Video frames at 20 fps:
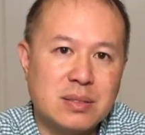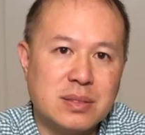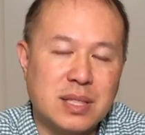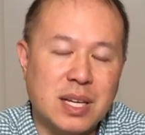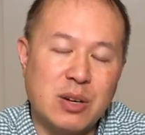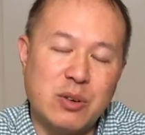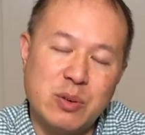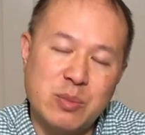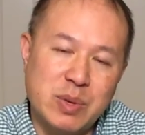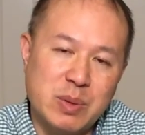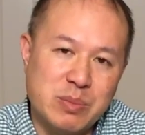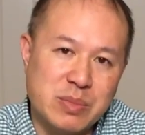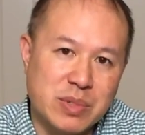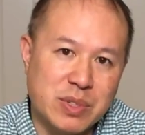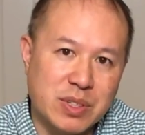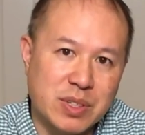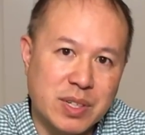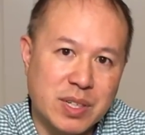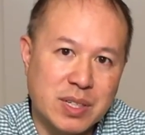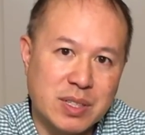Now
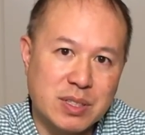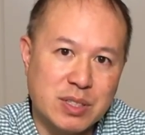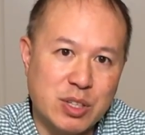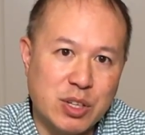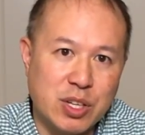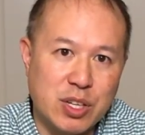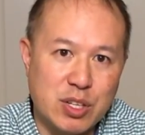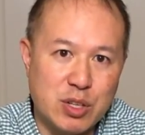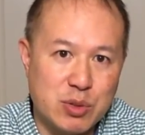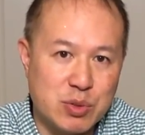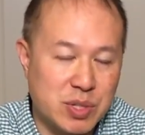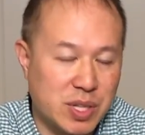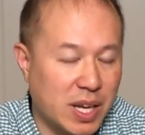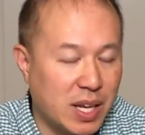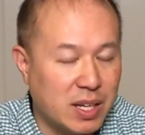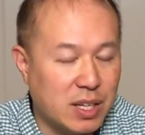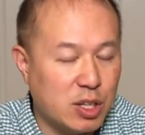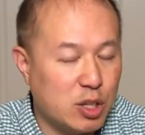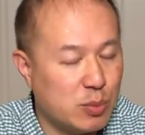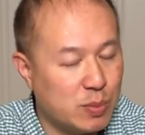remember, you can use
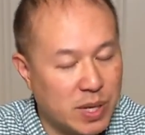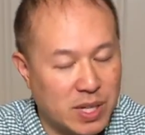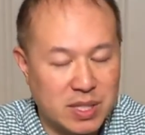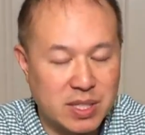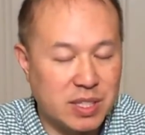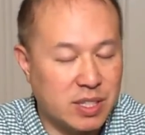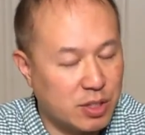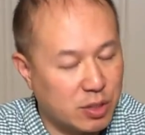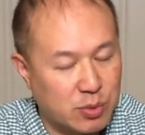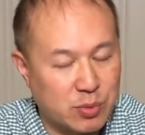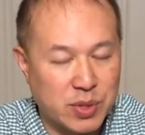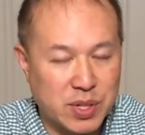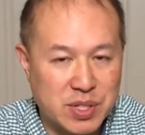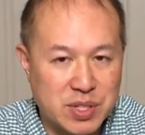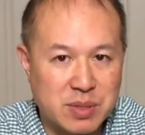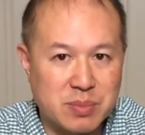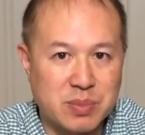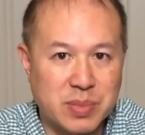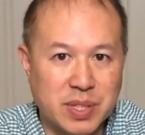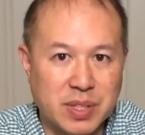any humectant in your
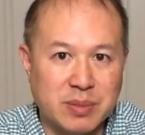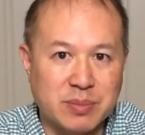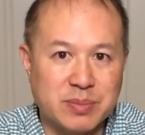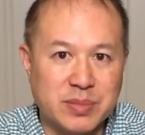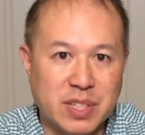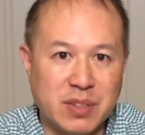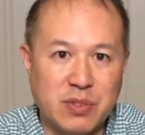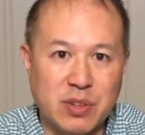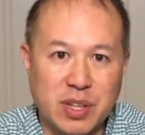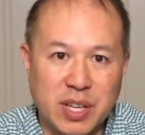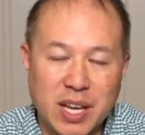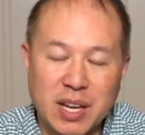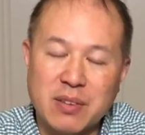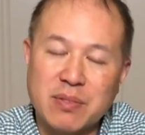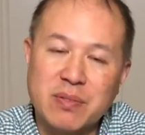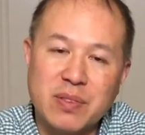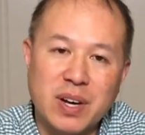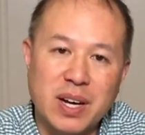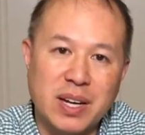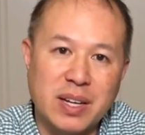recipe if you
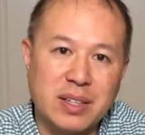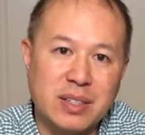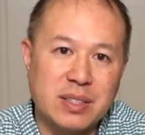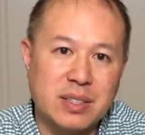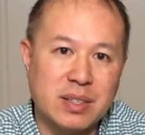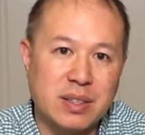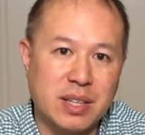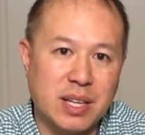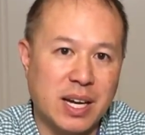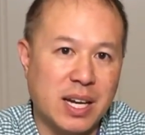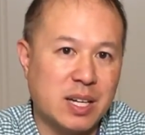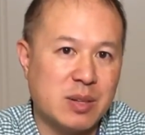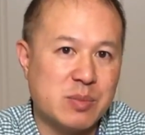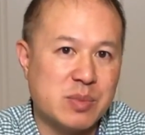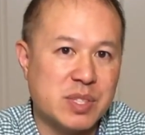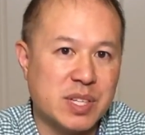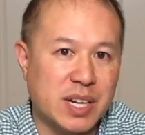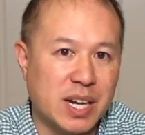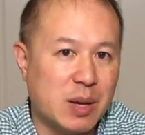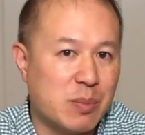can't find the
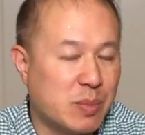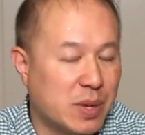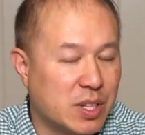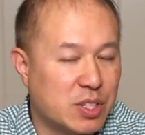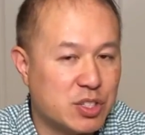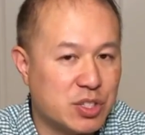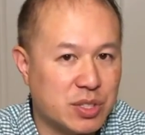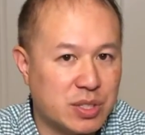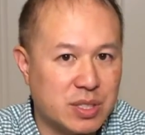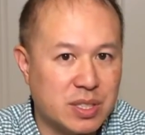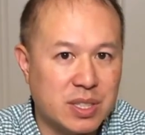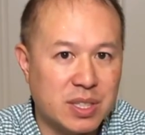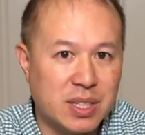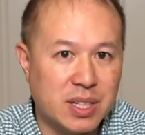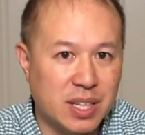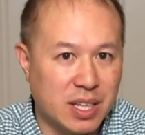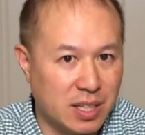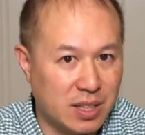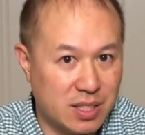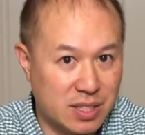items that I mentioned
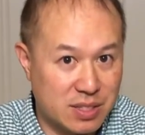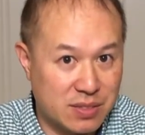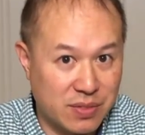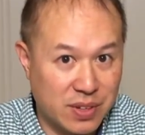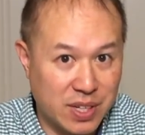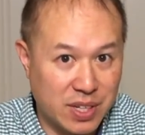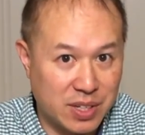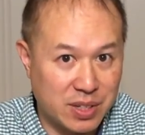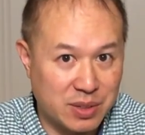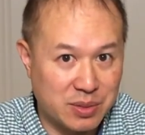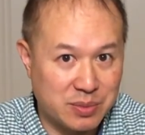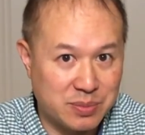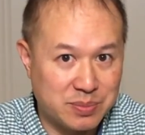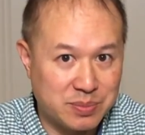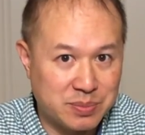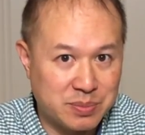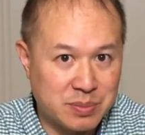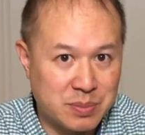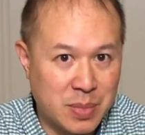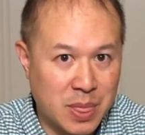in this video.
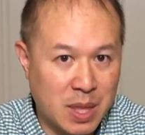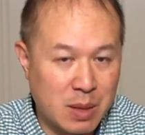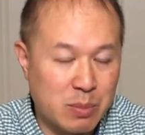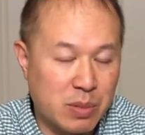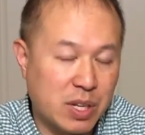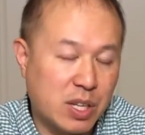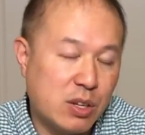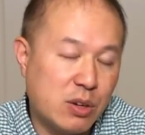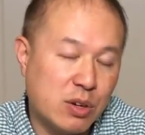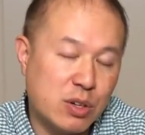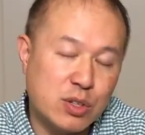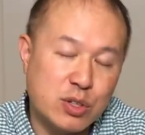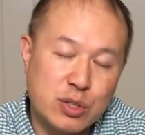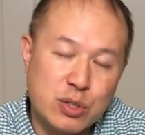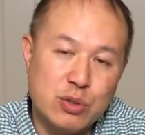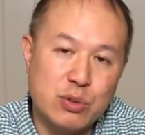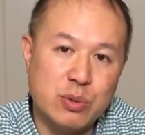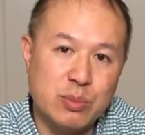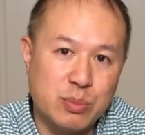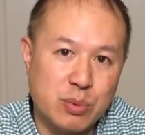But here are
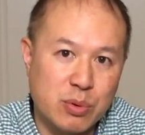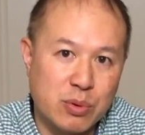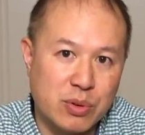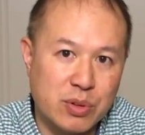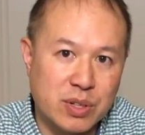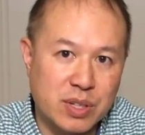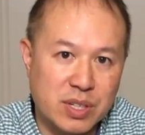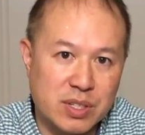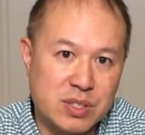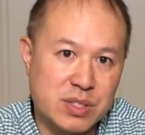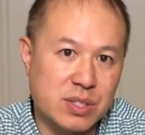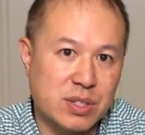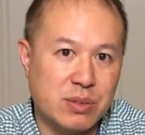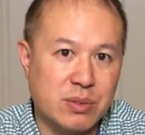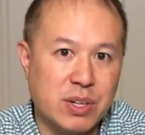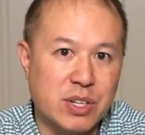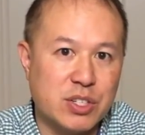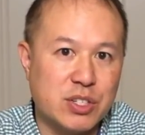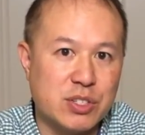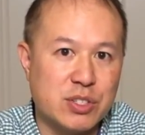2 important
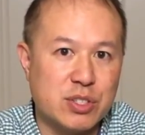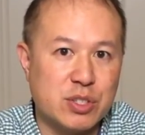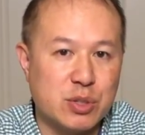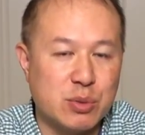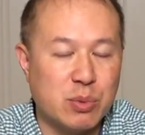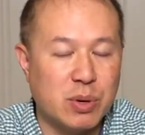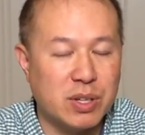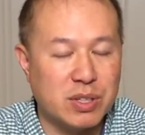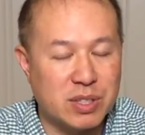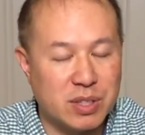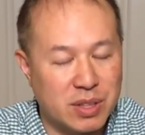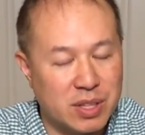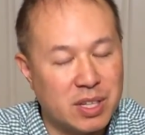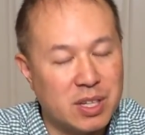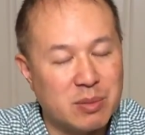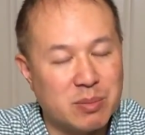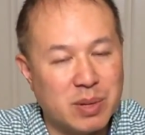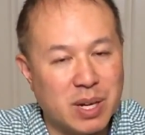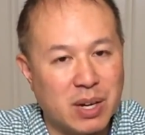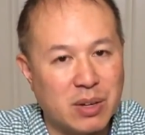considerations you want to
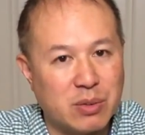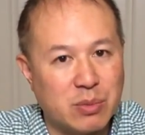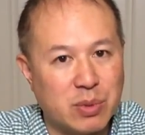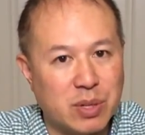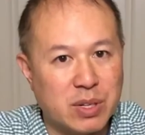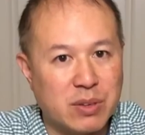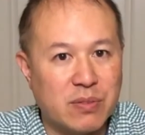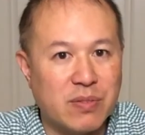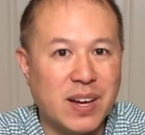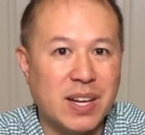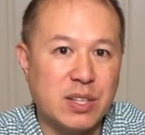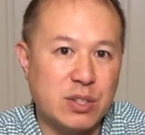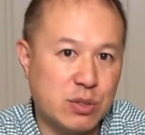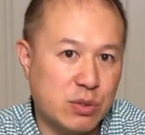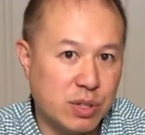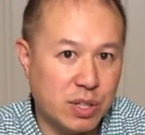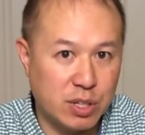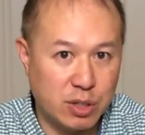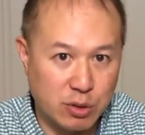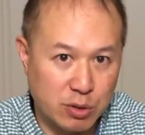think about when
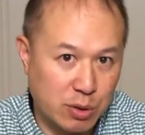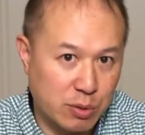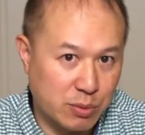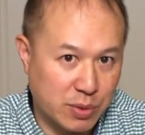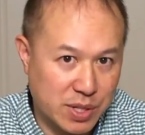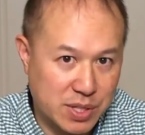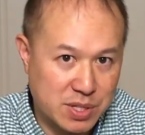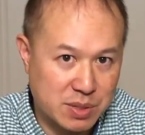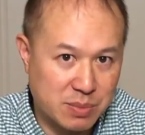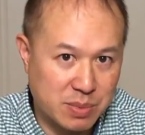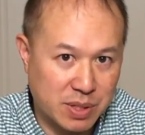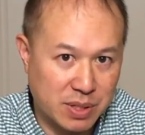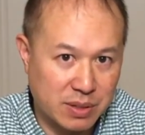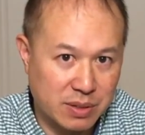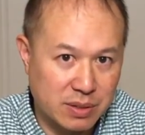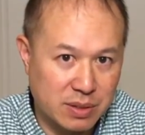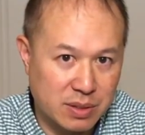fine-tuning your own recipe.